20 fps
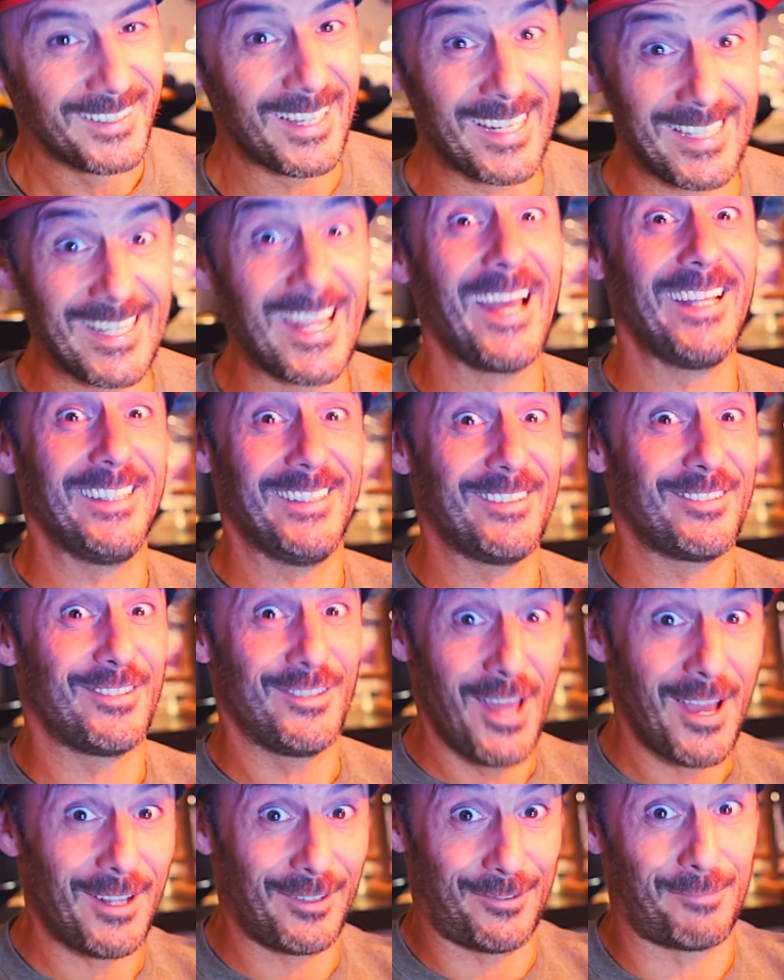And he had these
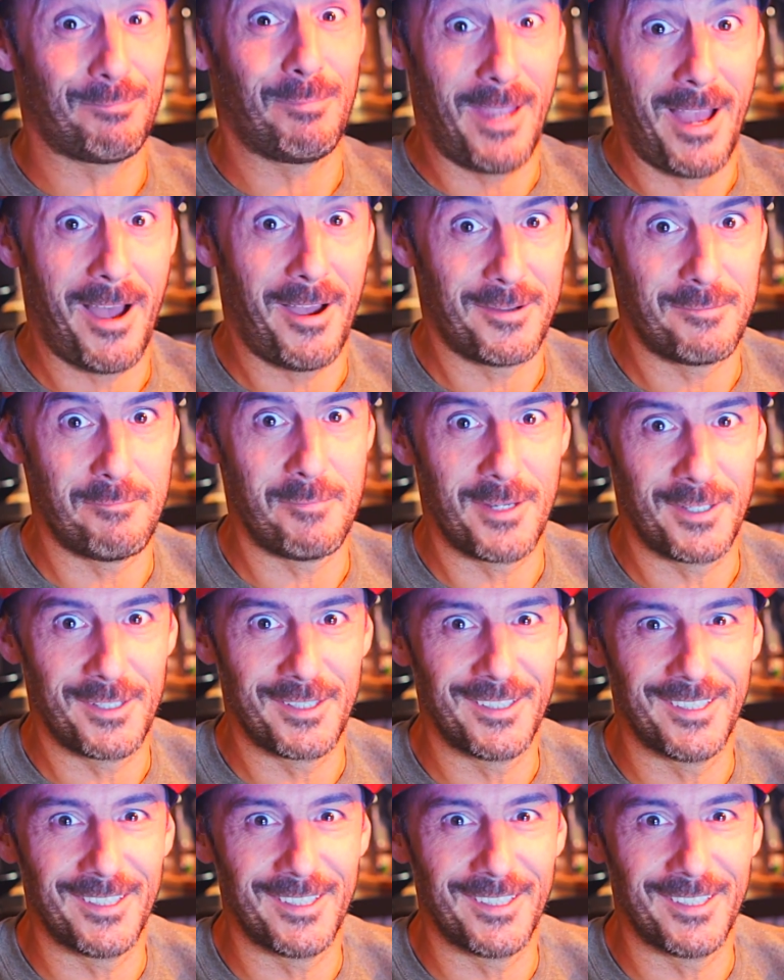nuts behind me,